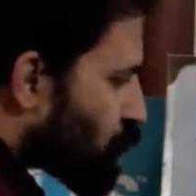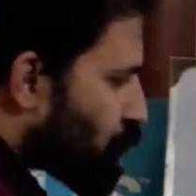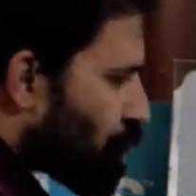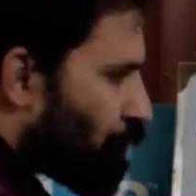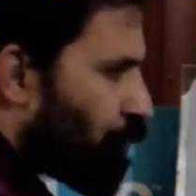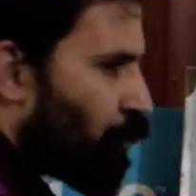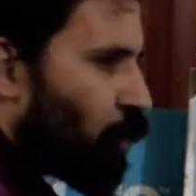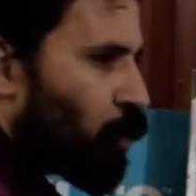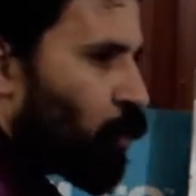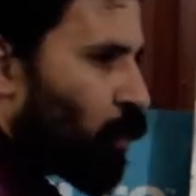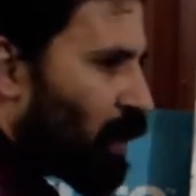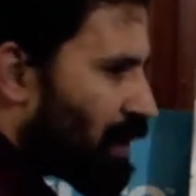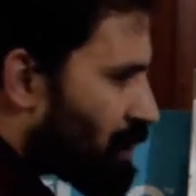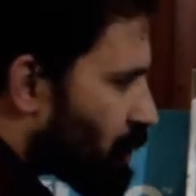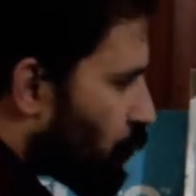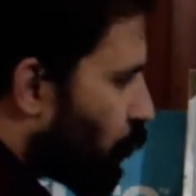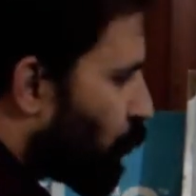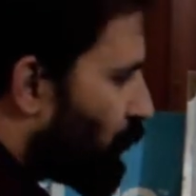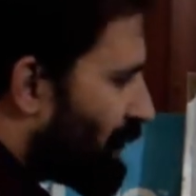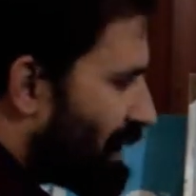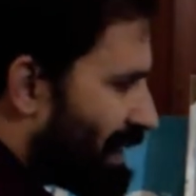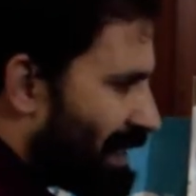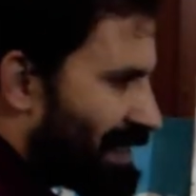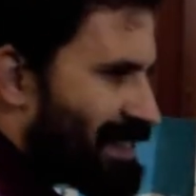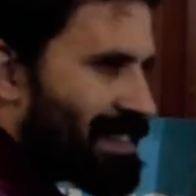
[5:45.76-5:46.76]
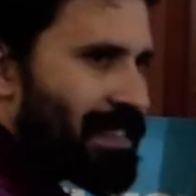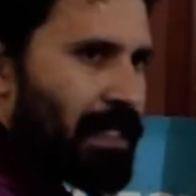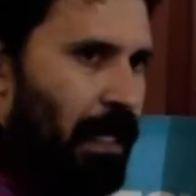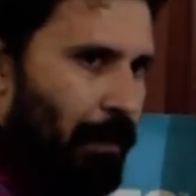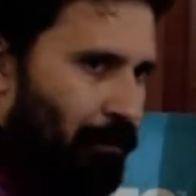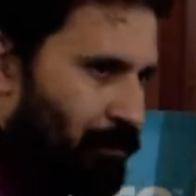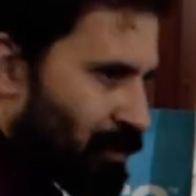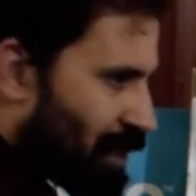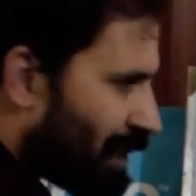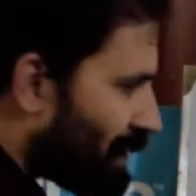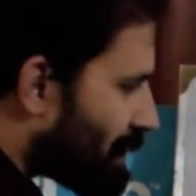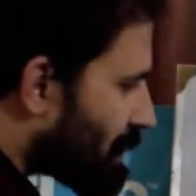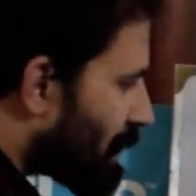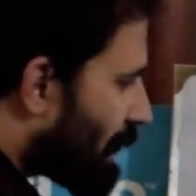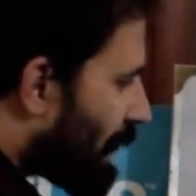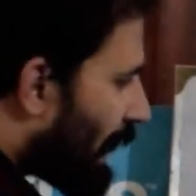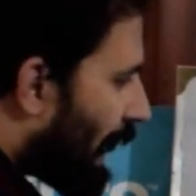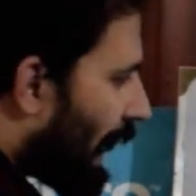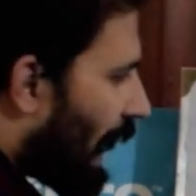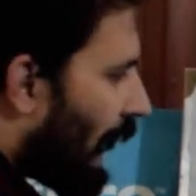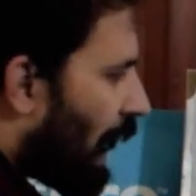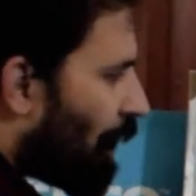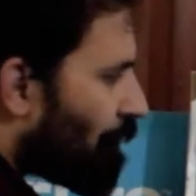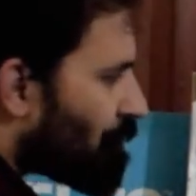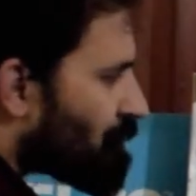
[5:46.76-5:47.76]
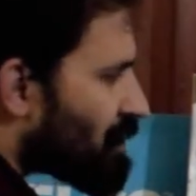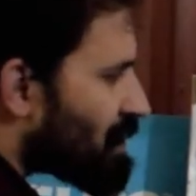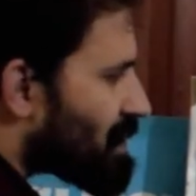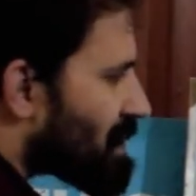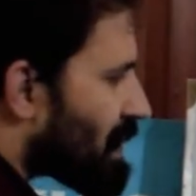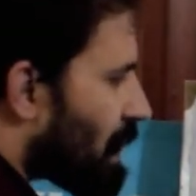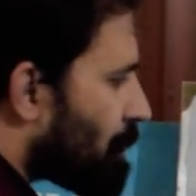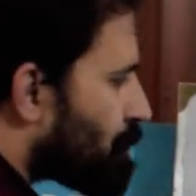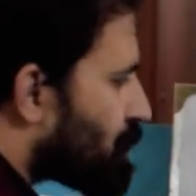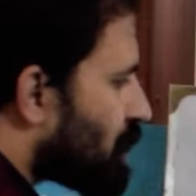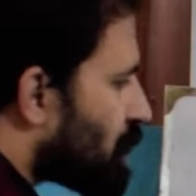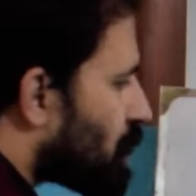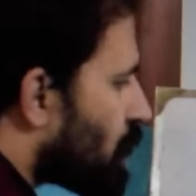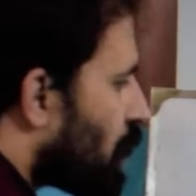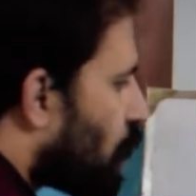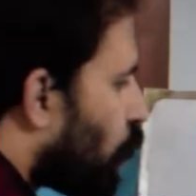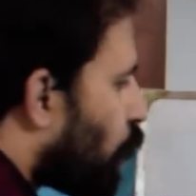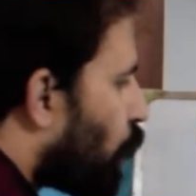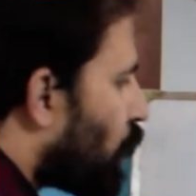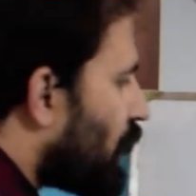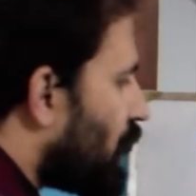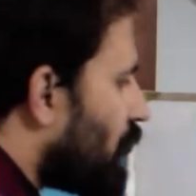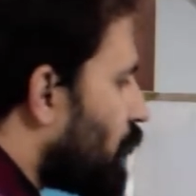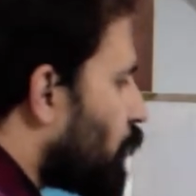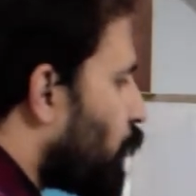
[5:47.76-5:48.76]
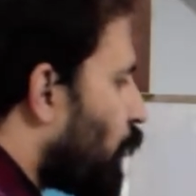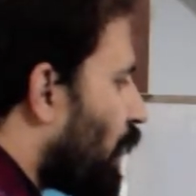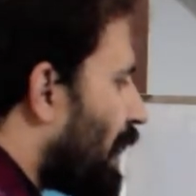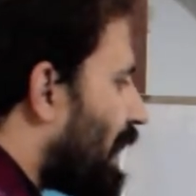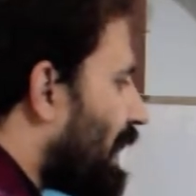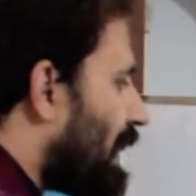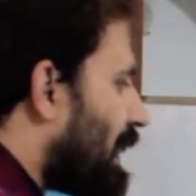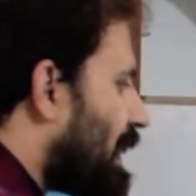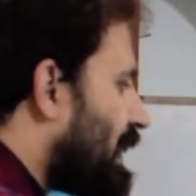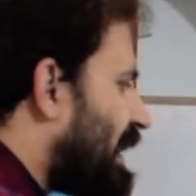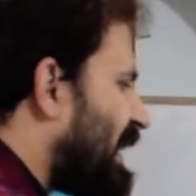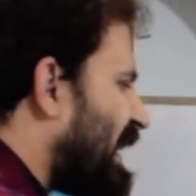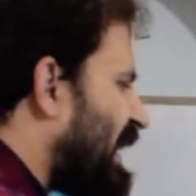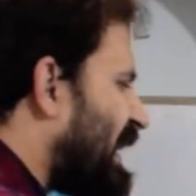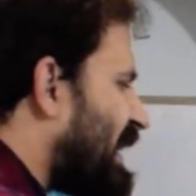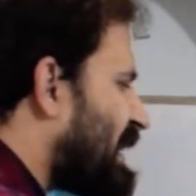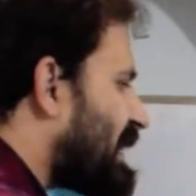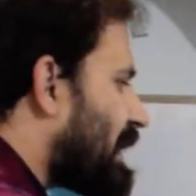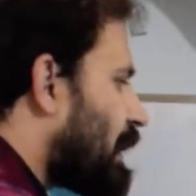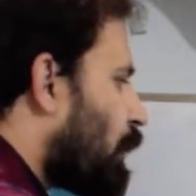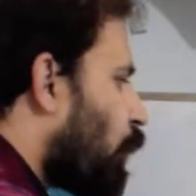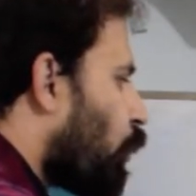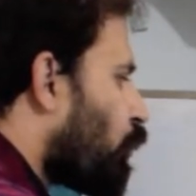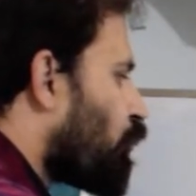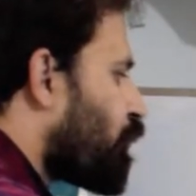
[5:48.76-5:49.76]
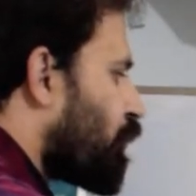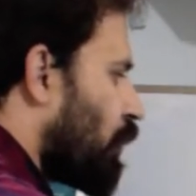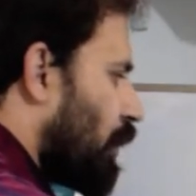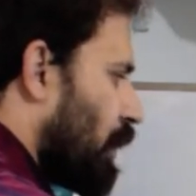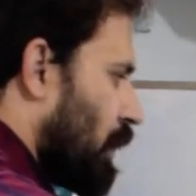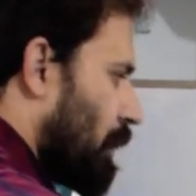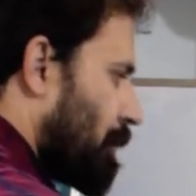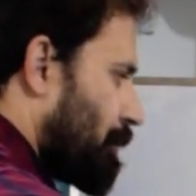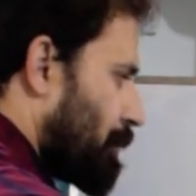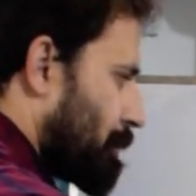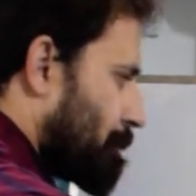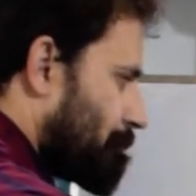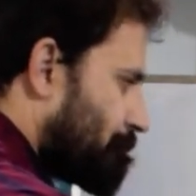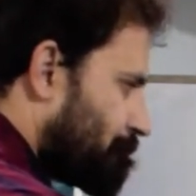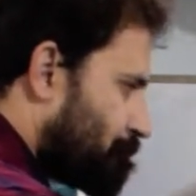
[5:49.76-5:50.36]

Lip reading: of all, what? We need subject. After subject, we will need verb.